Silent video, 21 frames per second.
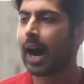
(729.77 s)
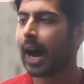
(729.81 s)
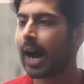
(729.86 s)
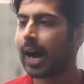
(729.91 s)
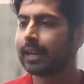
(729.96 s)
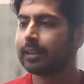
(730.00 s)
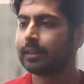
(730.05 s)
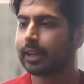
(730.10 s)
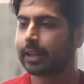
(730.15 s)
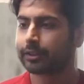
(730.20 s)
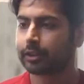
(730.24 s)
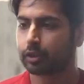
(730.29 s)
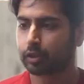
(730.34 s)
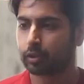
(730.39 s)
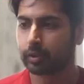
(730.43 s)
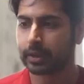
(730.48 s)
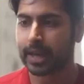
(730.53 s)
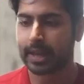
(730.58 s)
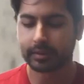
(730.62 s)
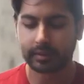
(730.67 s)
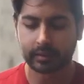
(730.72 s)
I'd like to
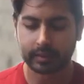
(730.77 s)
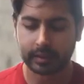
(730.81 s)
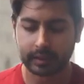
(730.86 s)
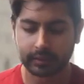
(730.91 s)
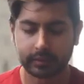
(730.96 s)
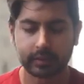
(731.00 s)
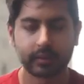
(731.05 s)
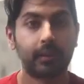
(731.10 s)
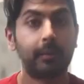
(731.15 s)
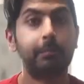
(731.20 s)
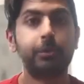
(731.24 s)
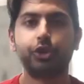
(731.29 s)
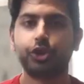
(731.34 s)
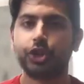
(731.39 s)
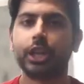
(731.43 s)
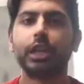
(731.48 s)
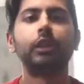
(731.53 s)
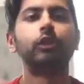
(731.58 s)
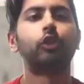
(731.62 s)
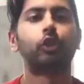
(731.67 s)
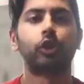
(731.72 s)
create this
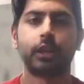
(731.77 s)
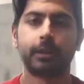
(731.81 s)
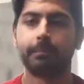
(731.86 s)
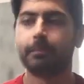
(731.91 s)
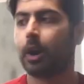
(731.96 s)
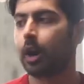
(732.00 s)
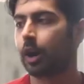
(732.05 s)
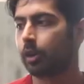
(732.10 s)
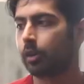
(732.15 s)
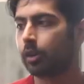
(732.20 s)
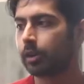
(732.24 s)
machine learning model.